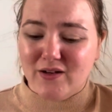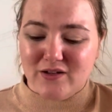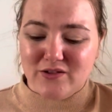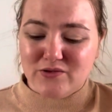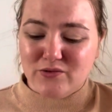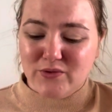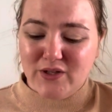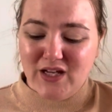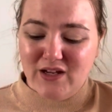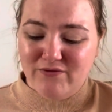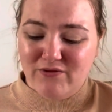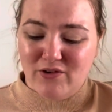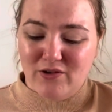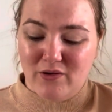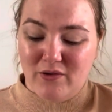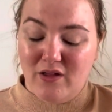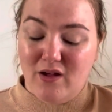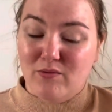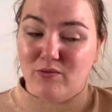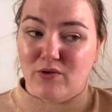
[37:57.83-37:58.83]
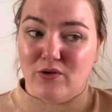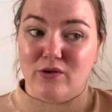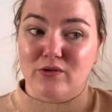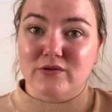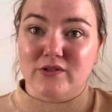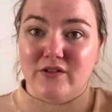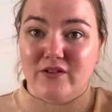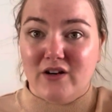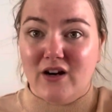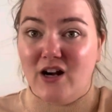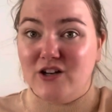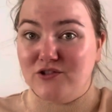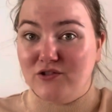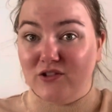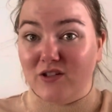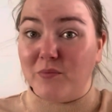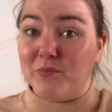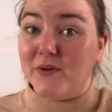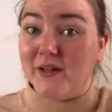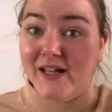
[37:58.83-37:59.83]
It's okay if they're a little old and they're actually
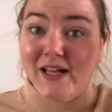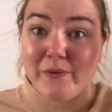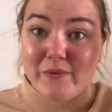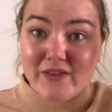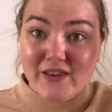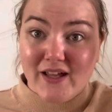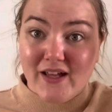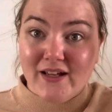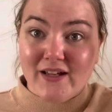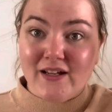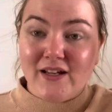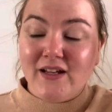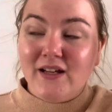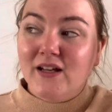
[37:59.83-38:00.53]
going to play with it.